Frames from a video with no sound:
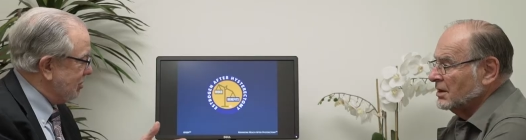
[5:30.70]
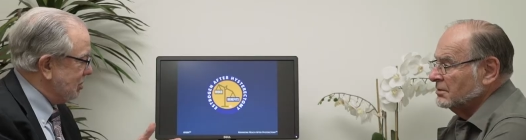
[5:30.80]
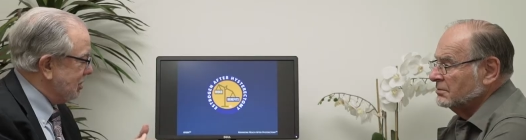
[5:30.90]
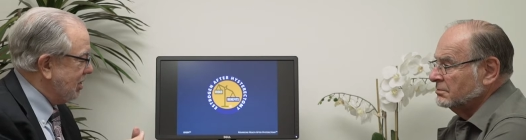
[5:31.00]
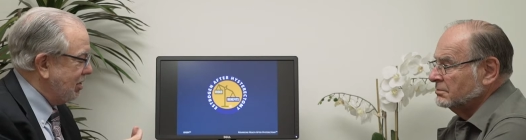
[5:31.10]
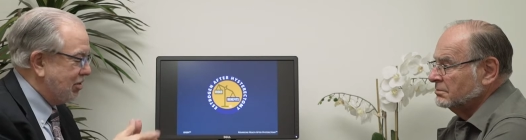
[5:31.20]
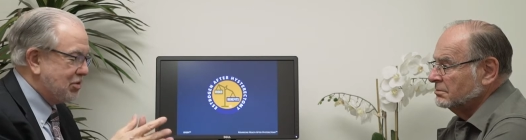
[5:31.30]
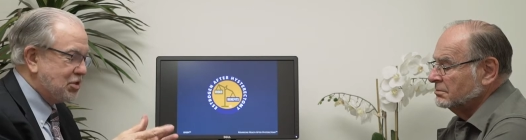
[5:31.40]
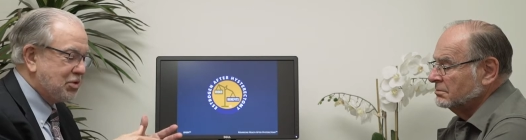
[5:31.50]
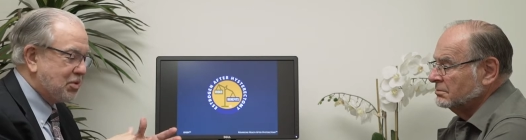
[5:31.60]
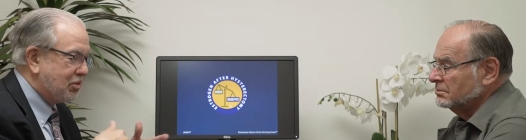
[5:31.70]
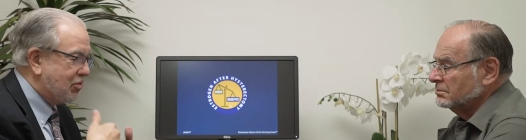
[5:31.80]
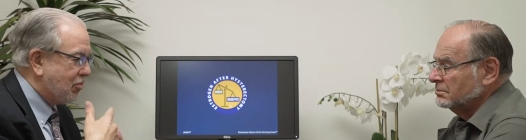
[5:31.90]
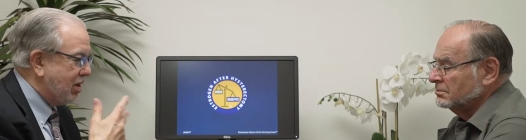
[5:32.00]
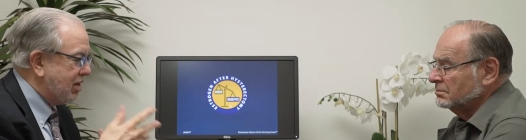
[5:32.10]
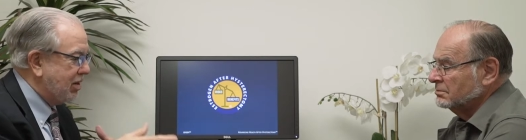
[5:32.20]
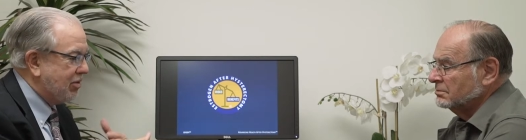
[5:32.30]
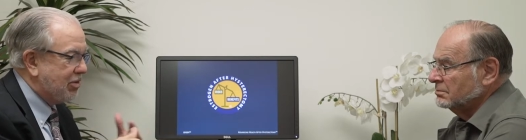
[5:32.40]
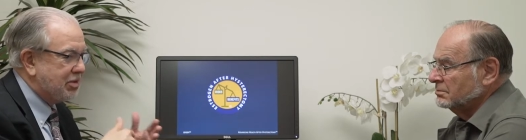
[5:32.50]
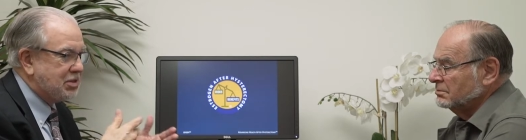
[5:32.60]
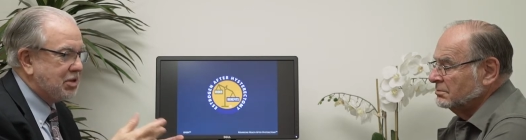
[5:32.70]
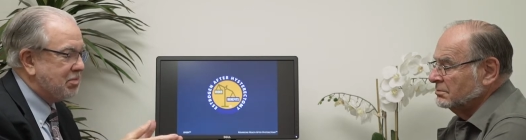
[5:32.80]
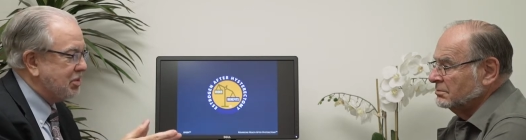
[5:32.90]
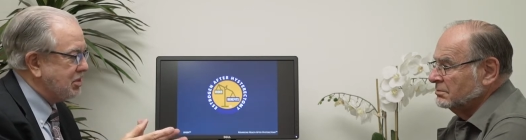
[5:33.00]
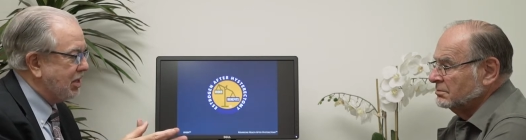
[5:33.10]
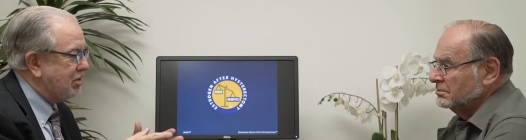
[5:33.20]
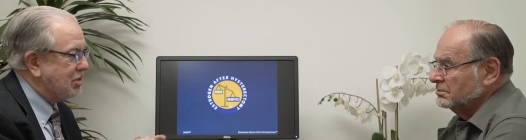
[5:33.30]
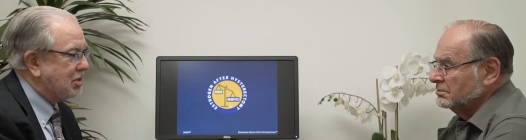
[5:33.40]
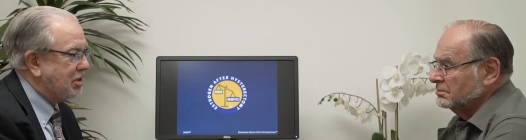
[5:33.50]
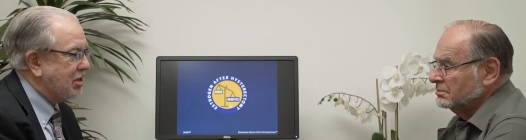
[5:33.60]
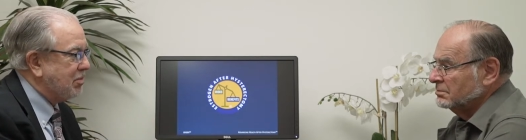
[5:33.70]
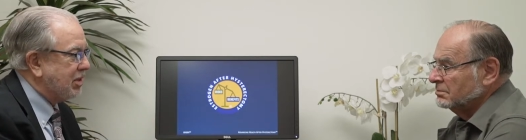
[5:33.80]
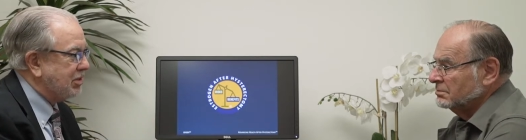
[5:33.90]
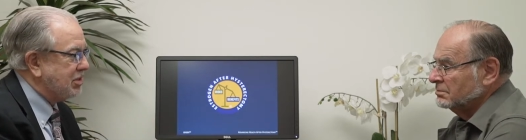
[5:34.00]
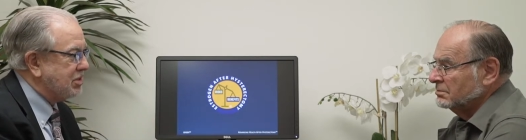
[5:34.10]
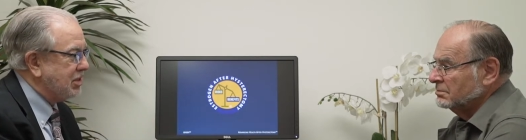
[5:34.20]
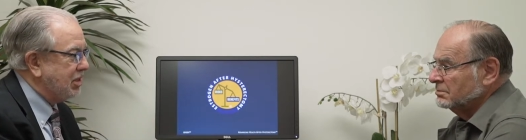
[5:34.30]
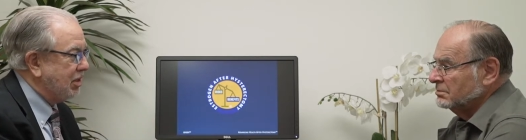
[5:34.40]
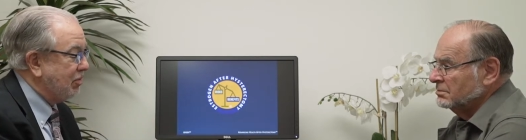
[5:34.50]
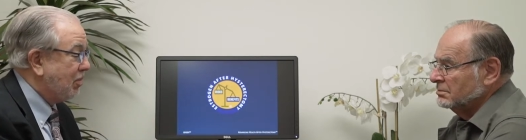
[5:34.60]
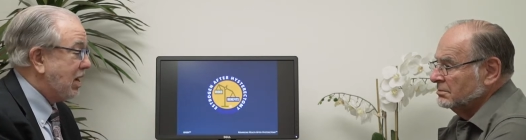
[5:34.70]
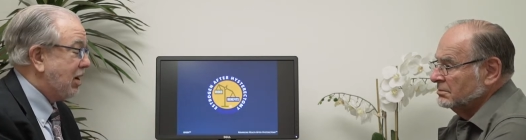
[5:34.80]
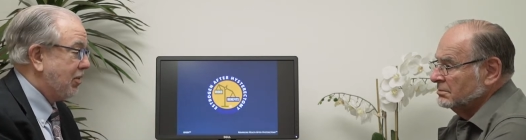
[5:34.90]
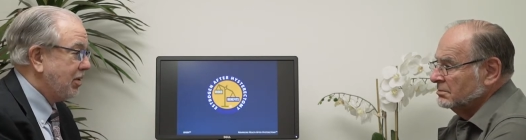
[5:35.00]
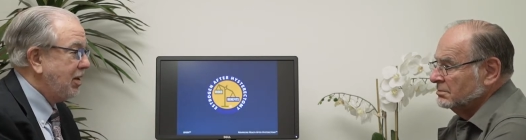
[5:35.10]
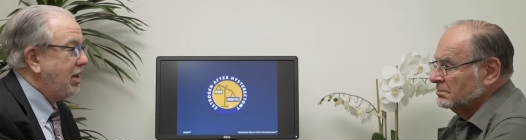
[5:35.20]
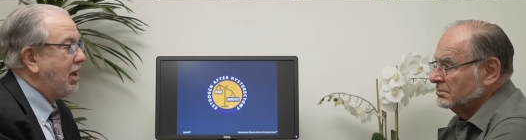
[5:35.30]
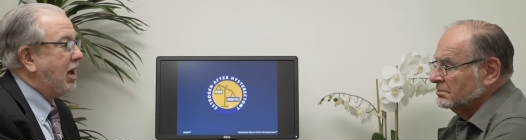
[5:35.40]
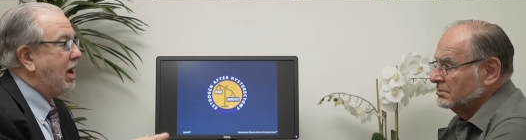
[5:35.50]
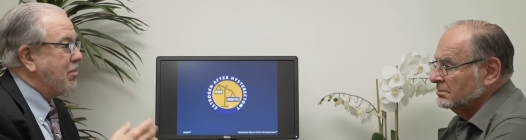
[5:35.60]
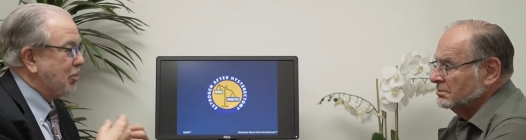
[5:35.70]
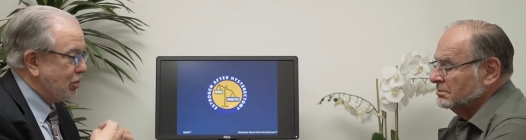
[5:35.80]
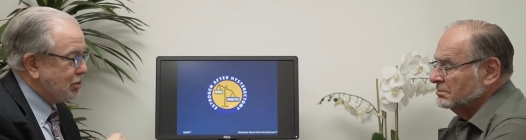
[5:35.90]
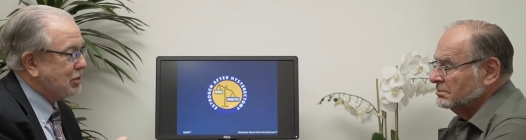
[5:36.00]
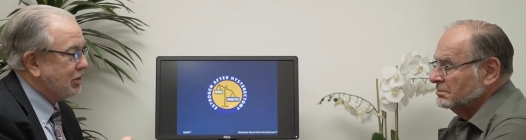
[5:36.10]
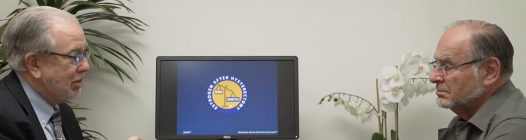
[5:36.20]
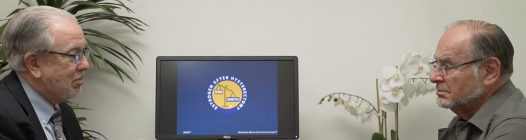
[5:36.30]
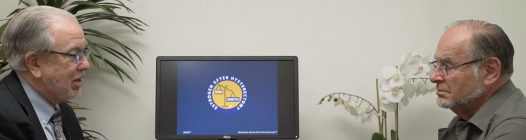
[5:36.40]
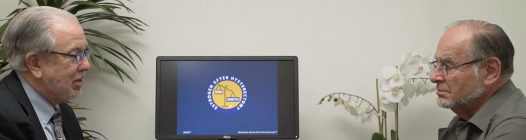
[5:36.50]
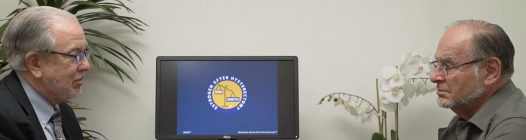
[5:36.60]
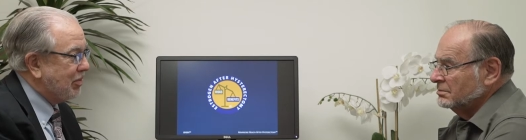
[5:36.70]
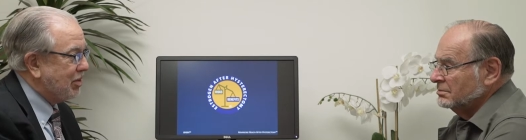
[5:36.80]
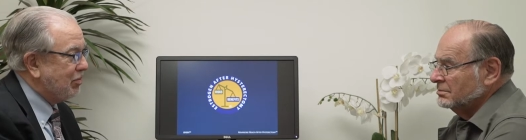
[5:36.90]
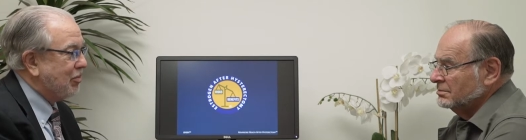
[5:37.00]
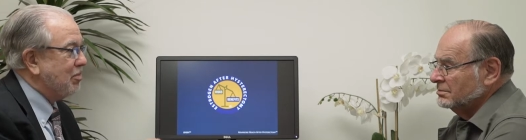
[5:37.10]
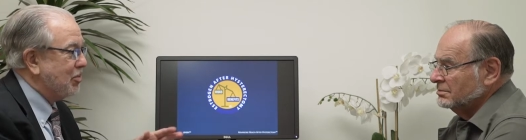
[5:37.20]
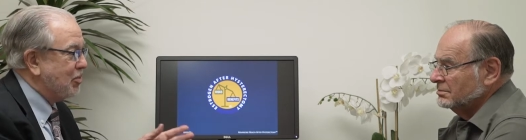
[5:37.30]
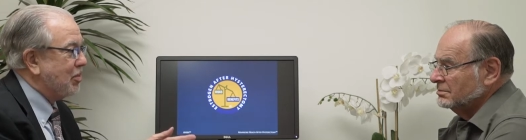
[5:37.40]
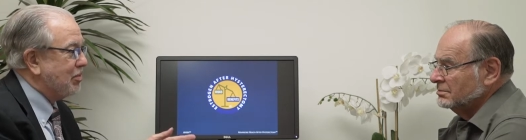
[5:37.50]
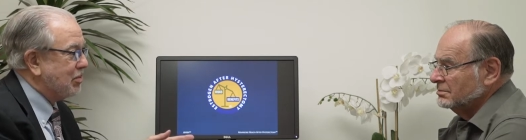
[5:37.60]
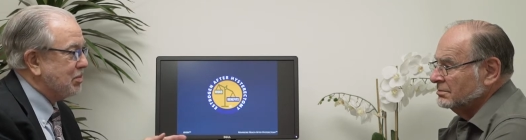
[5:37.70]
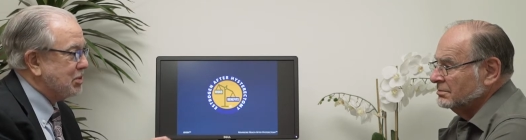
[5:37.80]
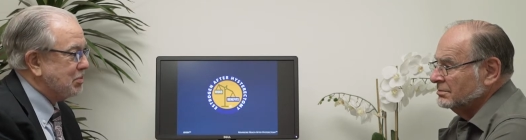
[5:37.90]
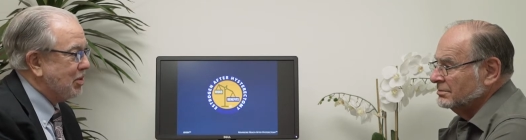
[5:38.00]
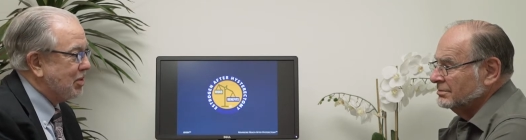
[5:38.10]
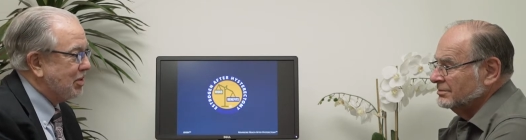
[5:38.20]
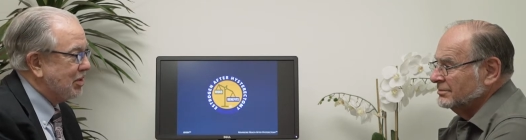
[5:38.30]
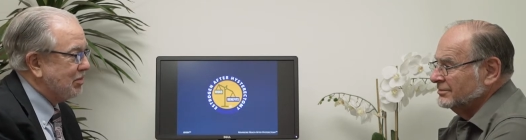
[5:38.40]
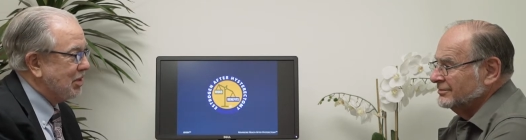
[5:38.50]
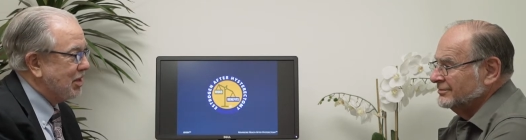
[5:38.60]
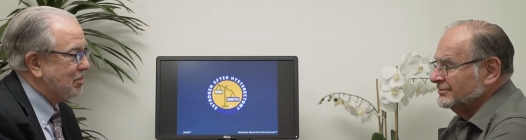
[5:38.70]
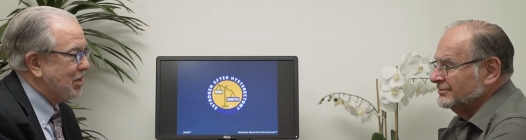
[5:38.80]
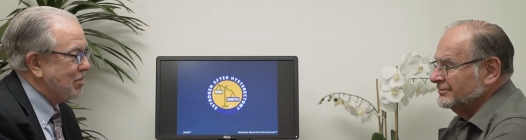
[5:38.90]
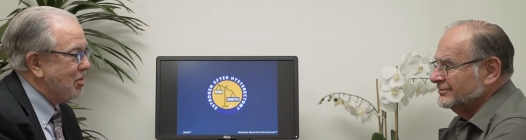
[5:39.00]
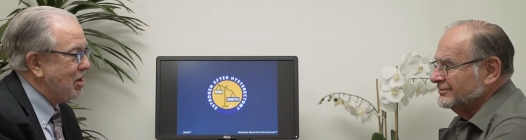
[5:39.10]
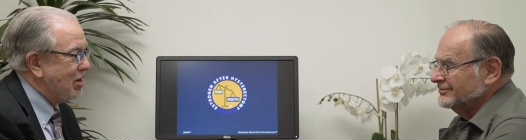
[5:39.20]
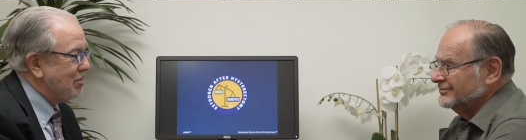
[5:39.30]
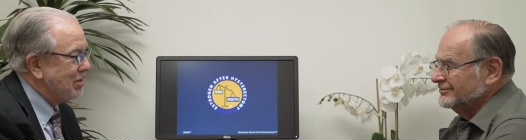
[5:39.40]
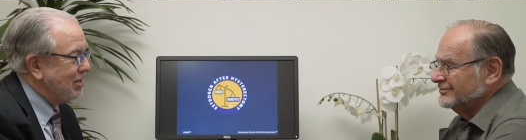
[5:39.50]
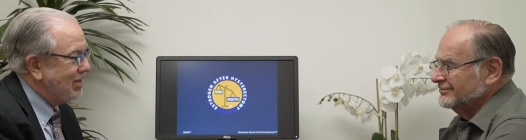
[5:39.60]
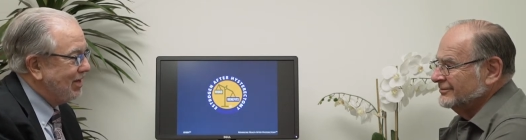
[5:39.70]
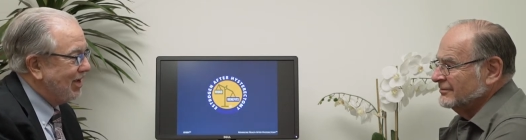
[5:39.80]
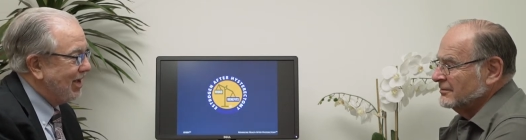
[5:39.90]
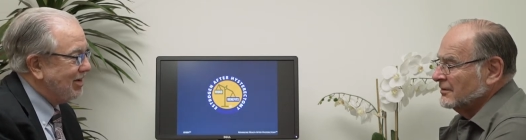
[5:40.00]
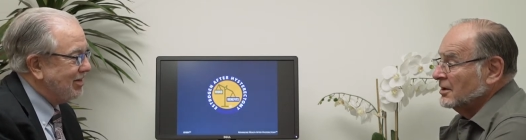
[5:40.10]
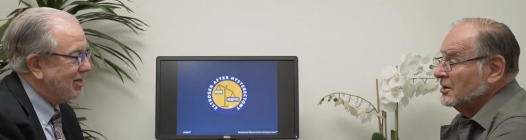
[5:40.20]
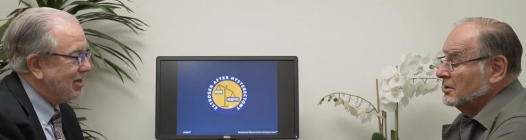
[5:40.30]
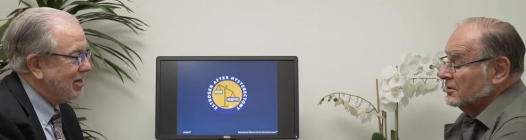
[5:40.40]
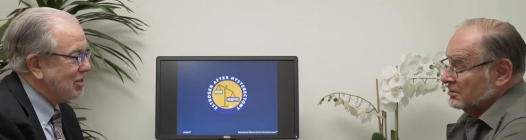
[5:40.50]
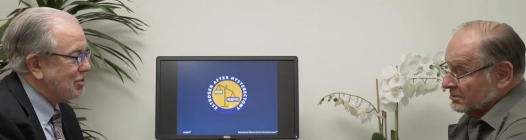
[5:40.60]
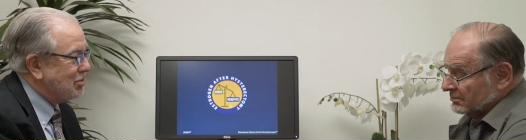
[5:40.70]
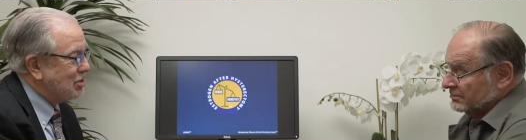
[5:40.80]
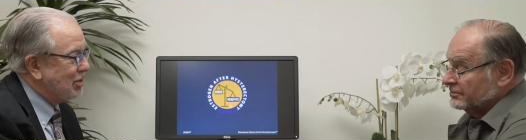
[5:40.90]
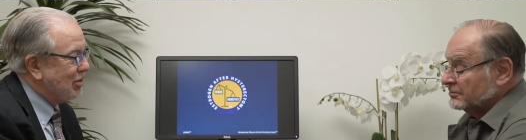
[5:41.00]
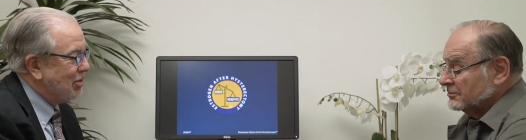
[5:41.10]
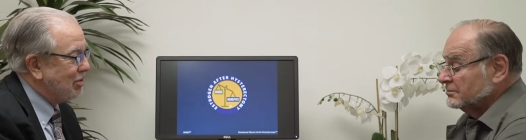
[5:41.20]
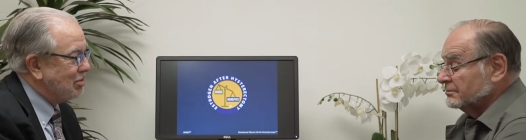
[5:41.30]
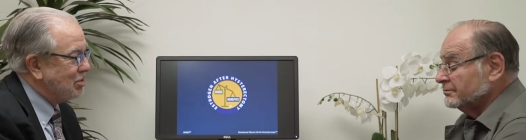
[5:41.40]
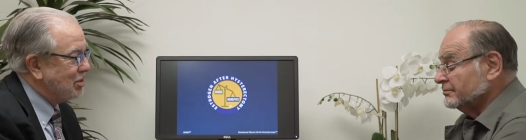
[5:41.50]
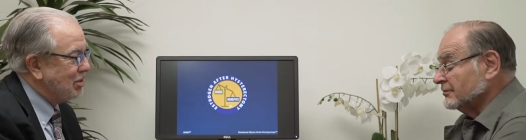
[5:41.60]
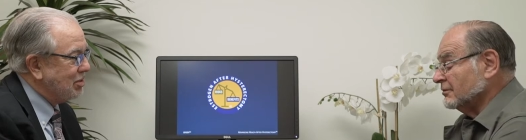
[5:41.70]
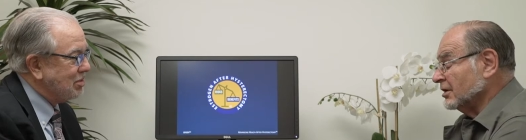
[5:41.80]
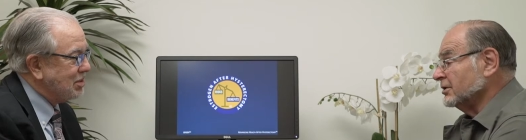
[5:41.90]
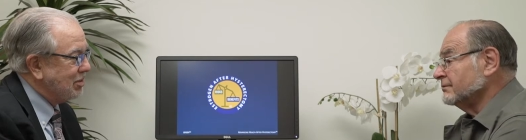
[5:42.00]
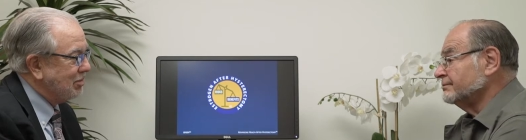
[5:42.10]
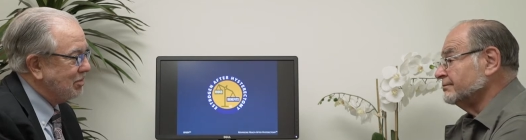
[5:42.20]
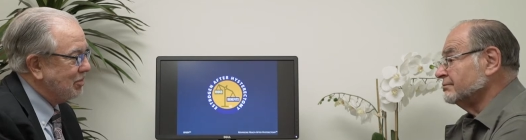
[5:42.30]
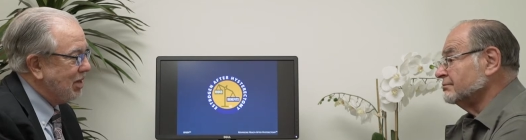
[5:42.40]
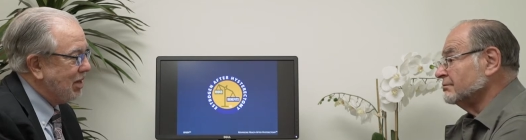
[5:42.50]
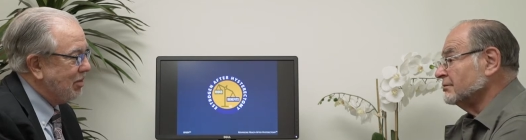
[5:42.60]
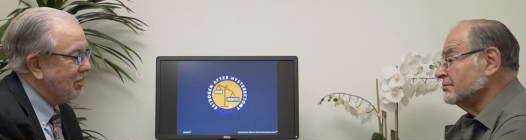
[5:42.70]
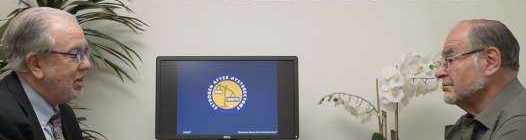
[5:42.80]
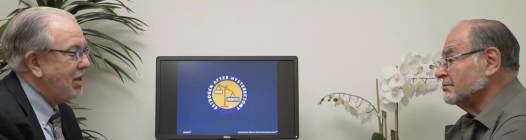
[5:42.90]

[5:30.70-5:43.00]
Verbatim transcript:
Speaker 1: just sitting here as you were cranking all these numbers out and talking about this, thinking, wow, I personally benefited from whoever was smart enough to have my mom on, on estrogen all those years. Right. So, wow.